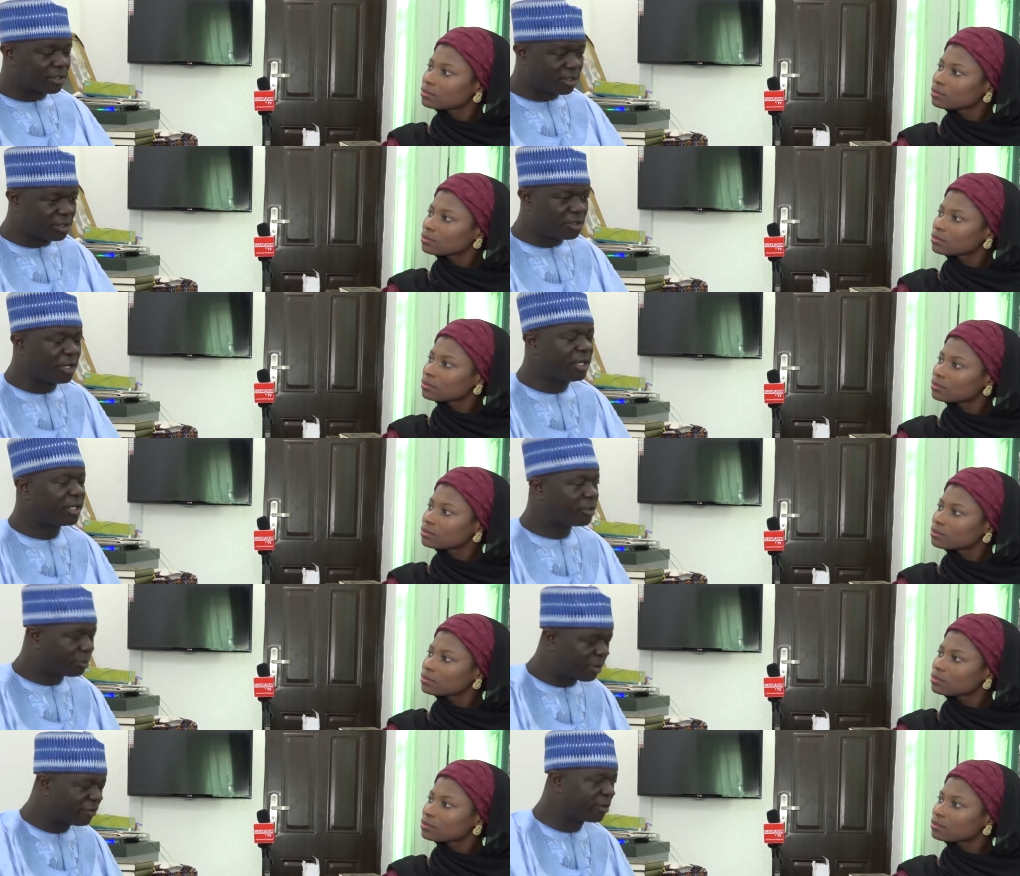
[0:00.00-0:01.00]
Speaker 1: still journey.
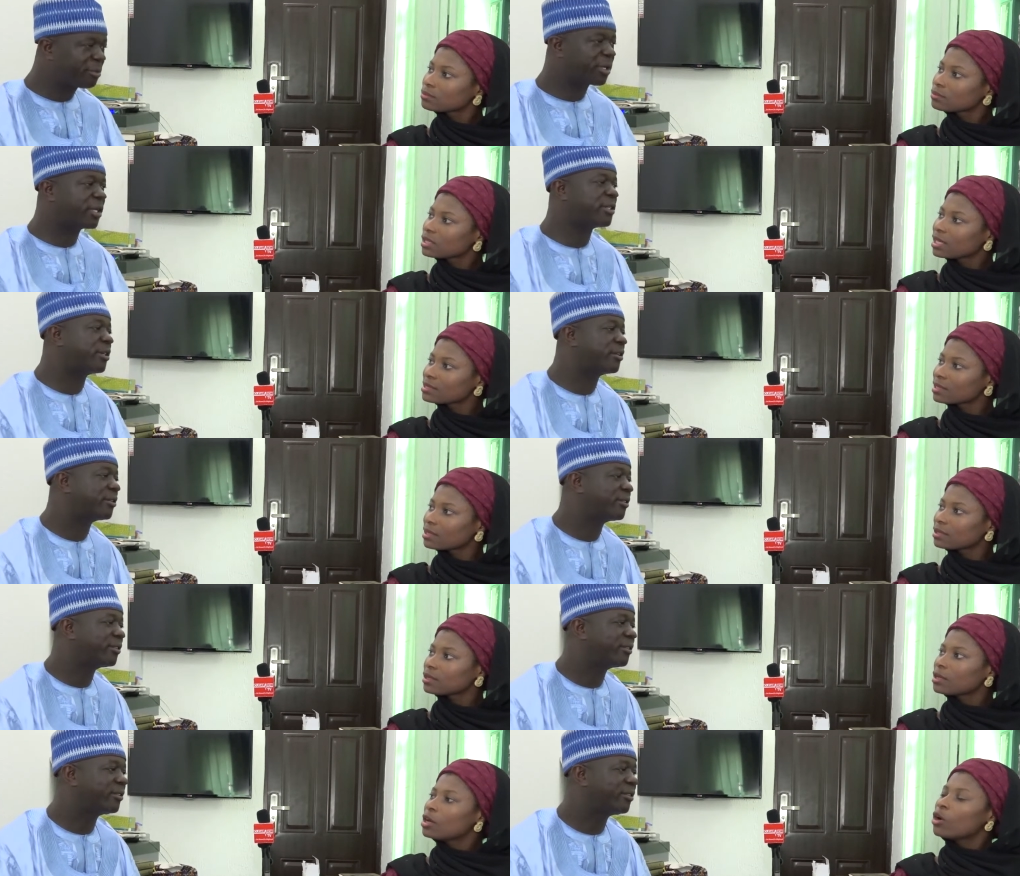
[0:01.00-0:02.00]
You perform kasar.
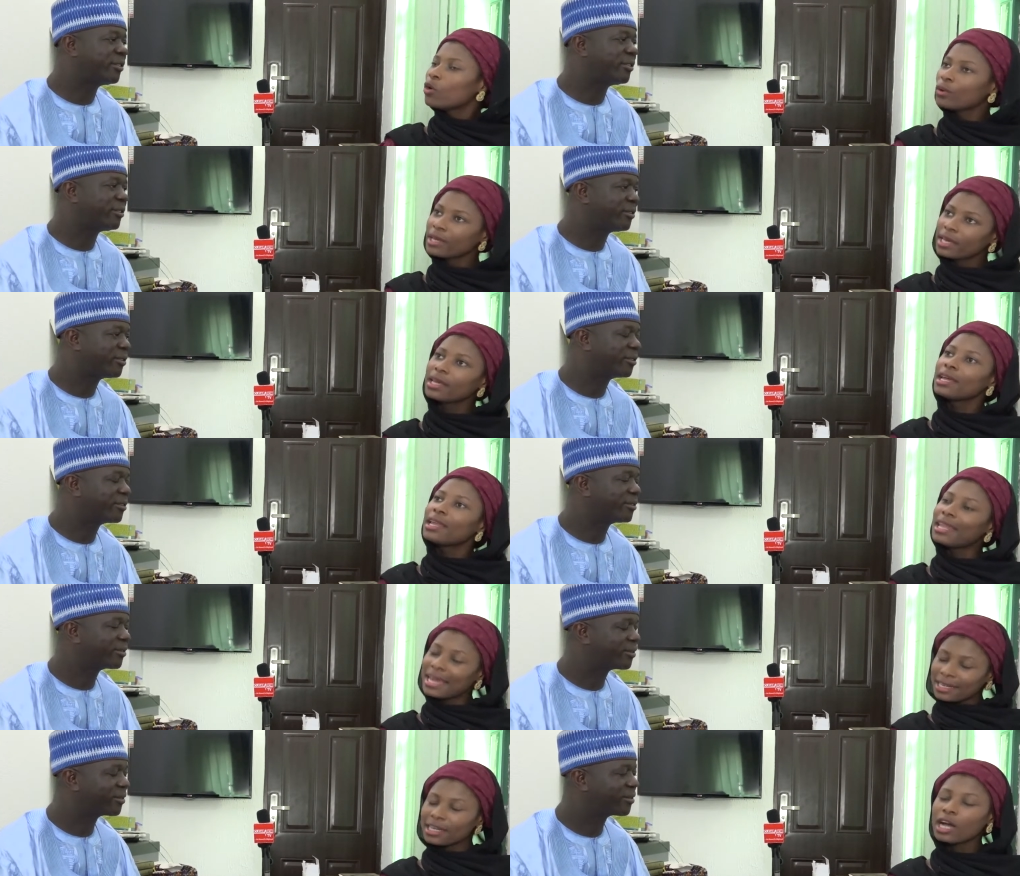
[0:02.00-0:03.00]
Speaker 2: Okay.
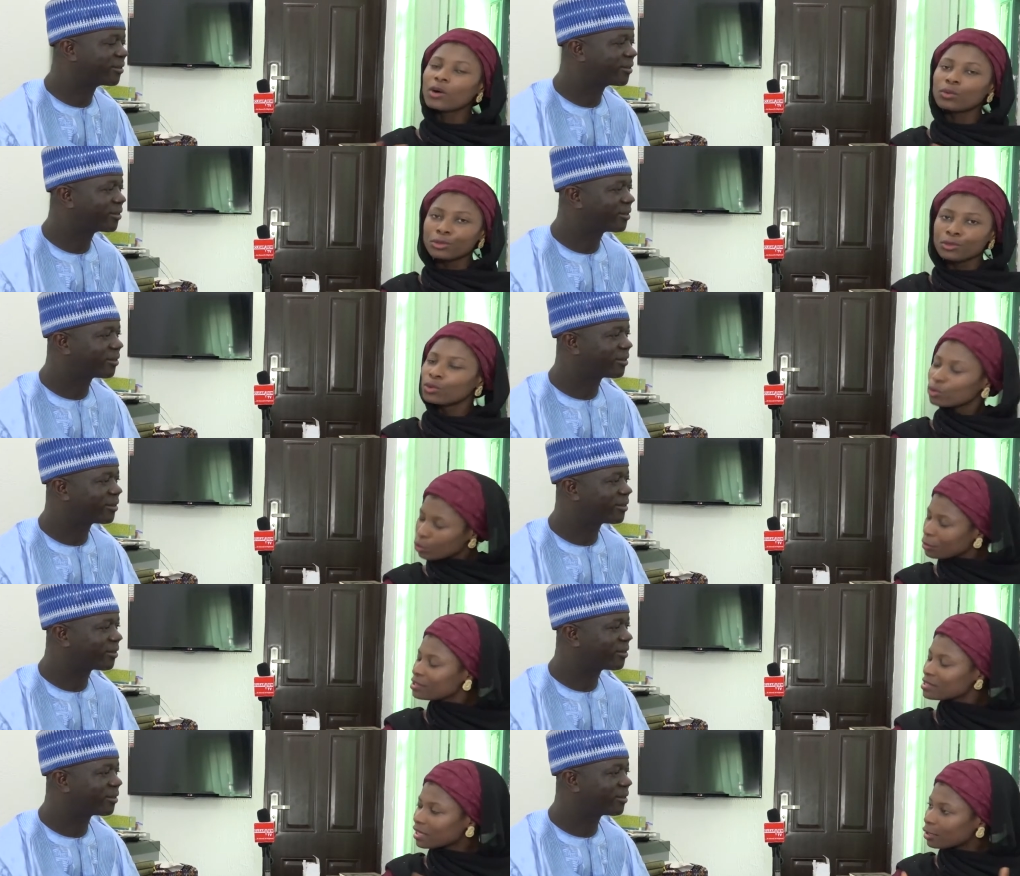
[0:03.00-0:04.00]
Like now, you're
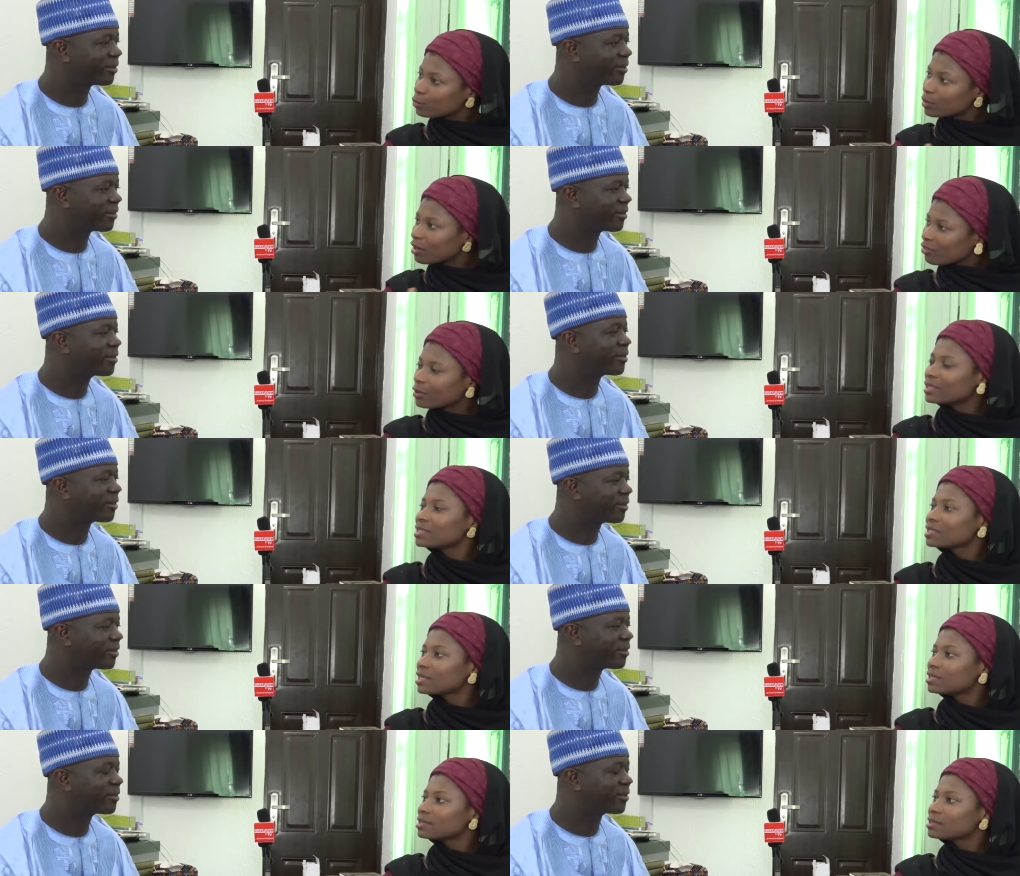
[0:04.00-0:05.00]
going to Kaduna, for
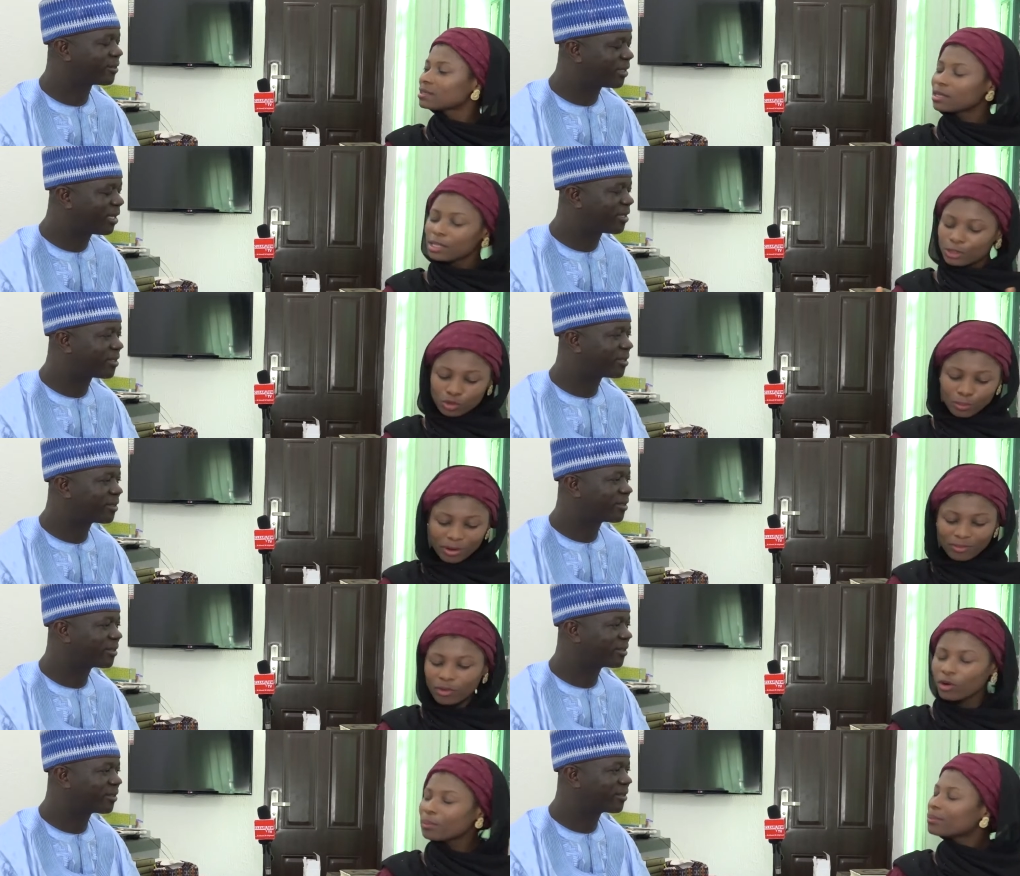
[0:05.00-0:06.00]
instance. Yes. You
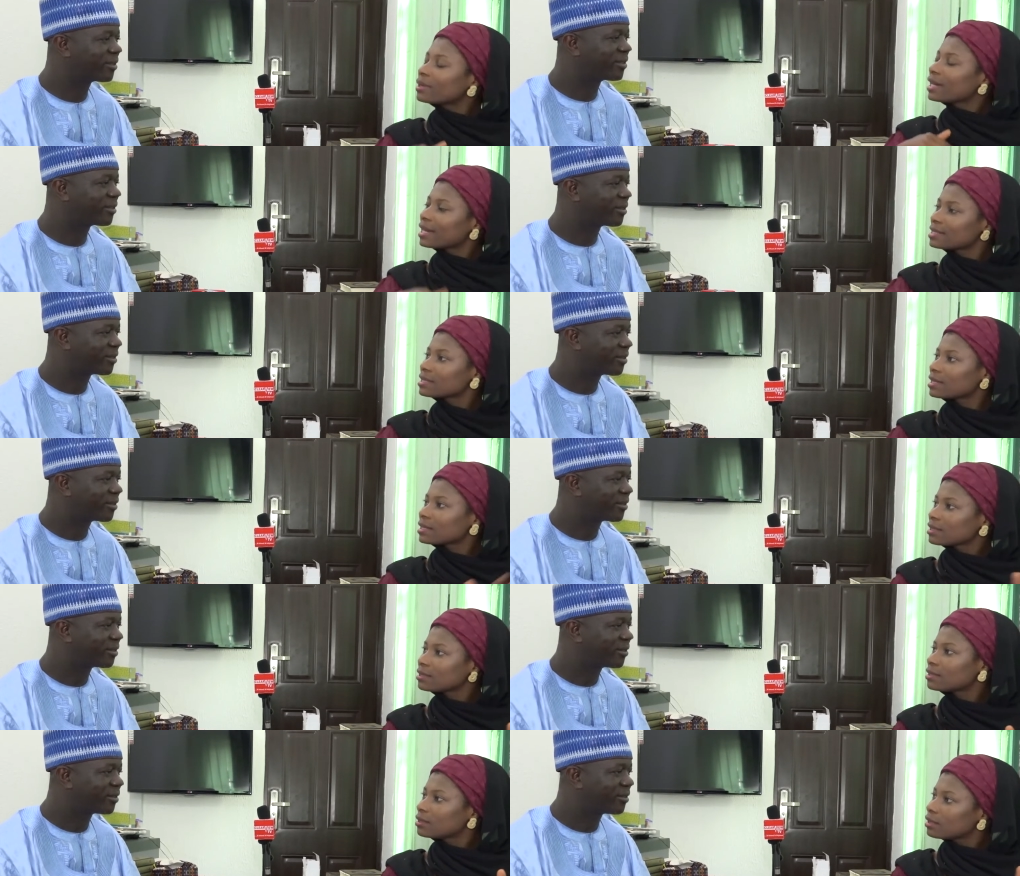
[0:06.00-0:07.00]
perform kasar
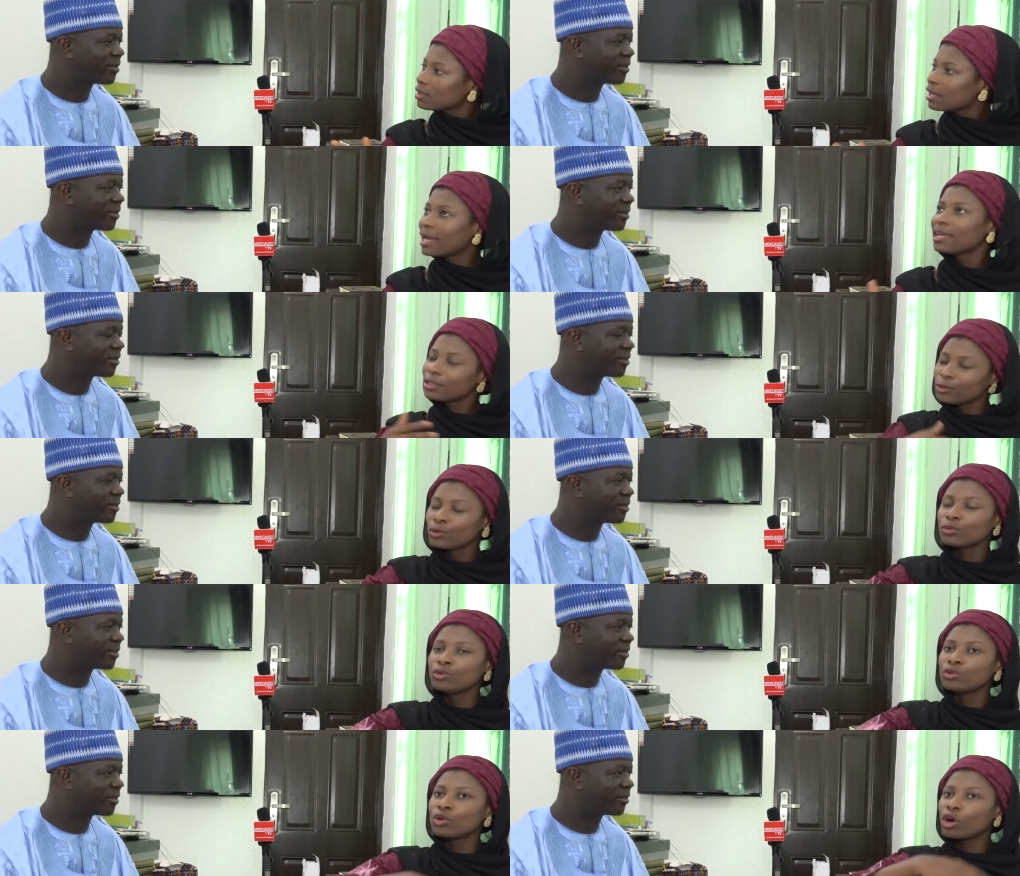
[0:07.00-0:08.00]
like you you